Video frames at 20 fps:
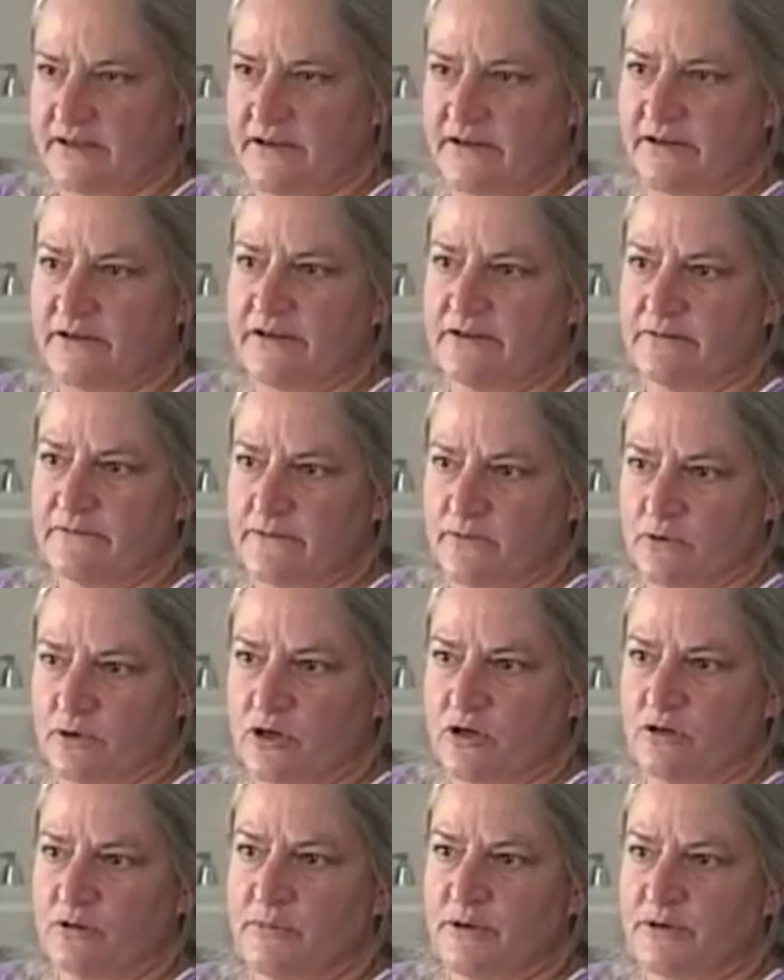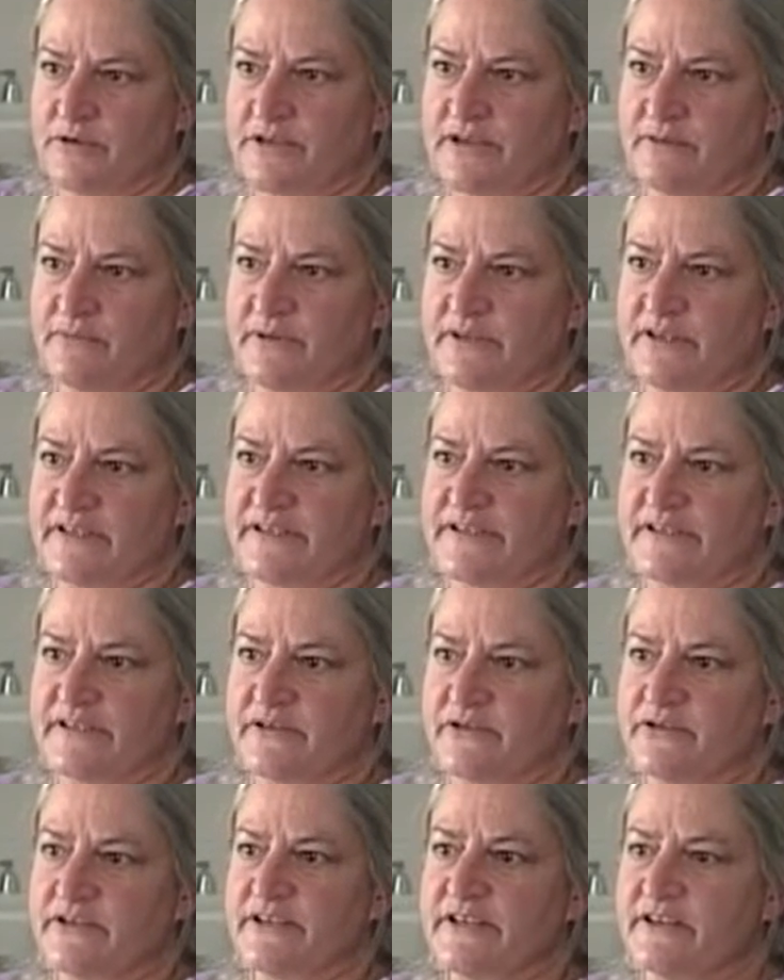got another phone call about 10 minutes
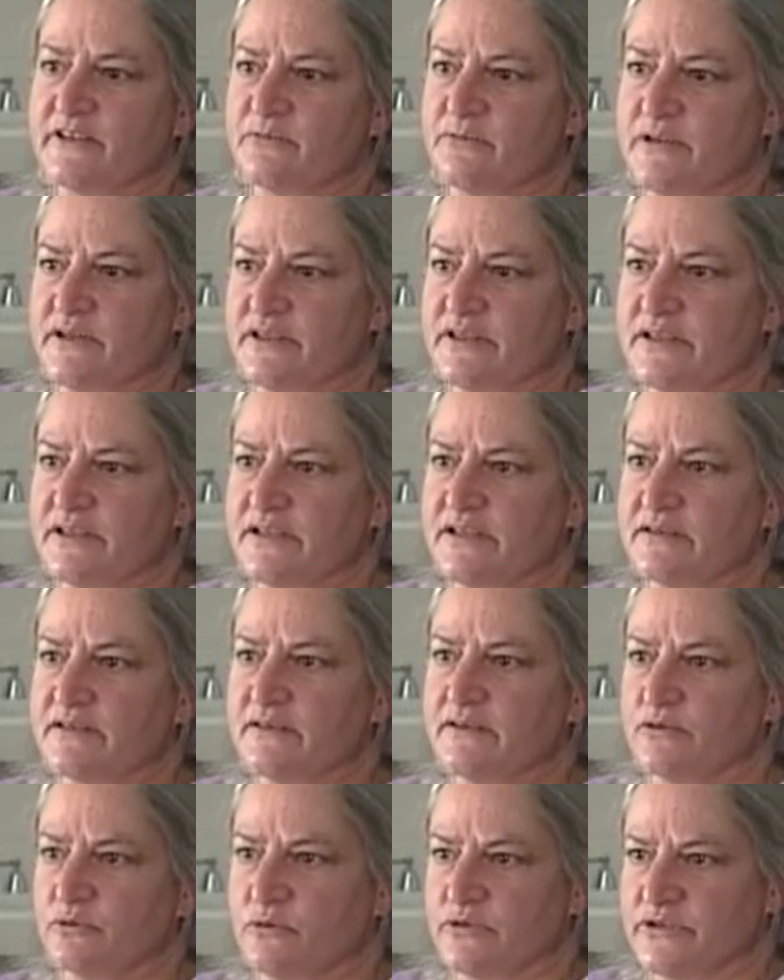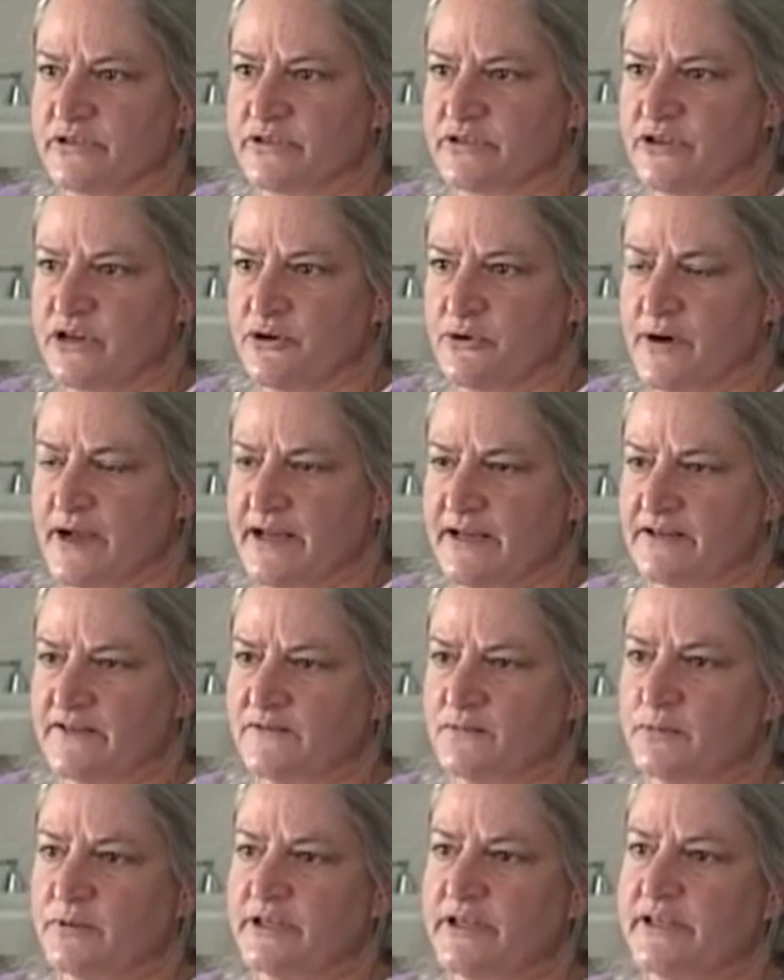later telling me that there was no
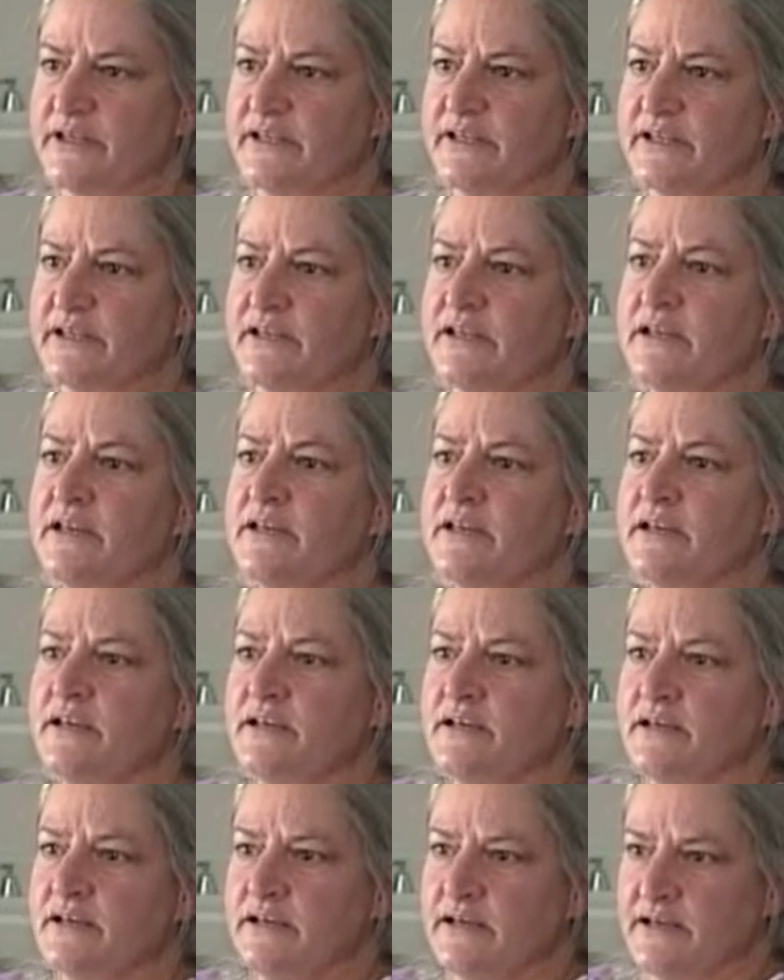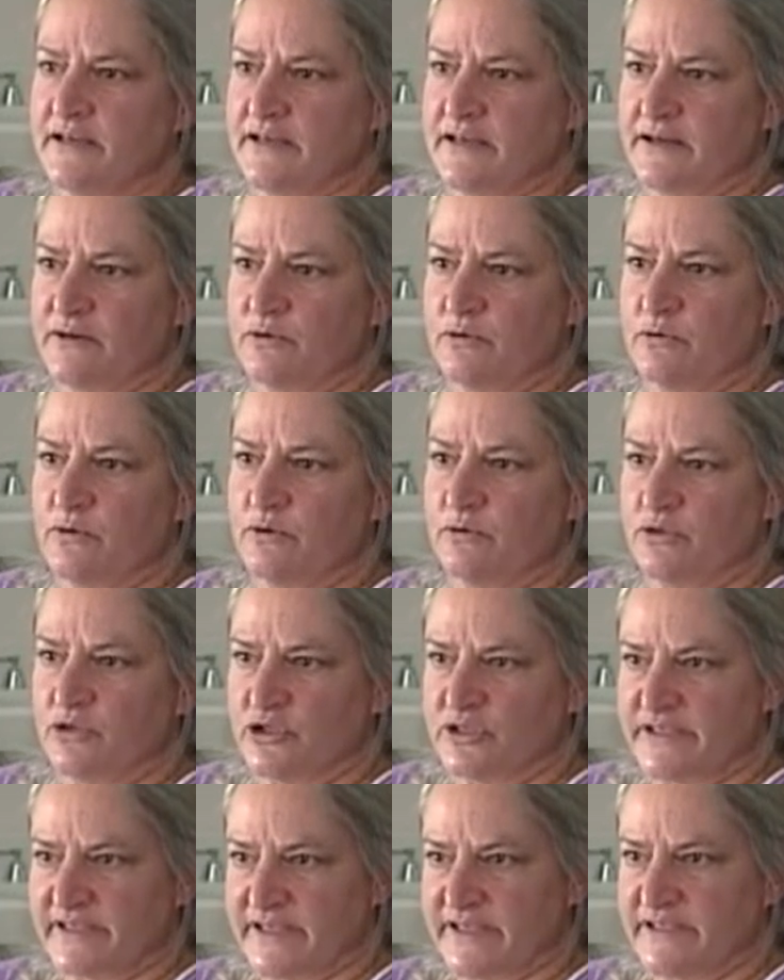active bleeding and we were
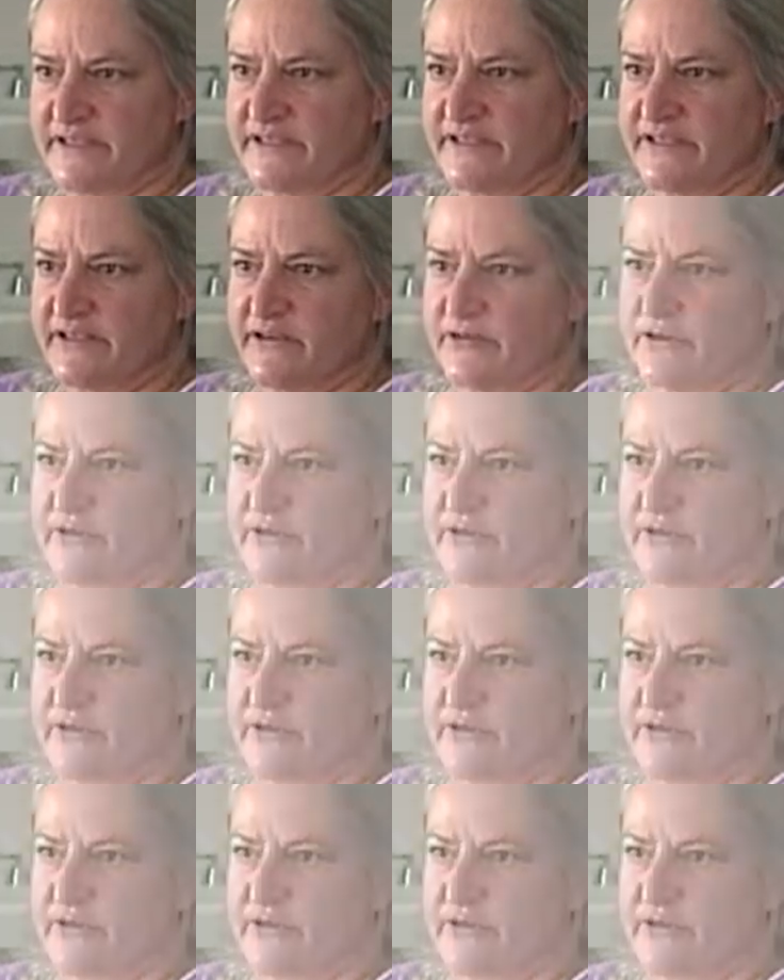just going to sit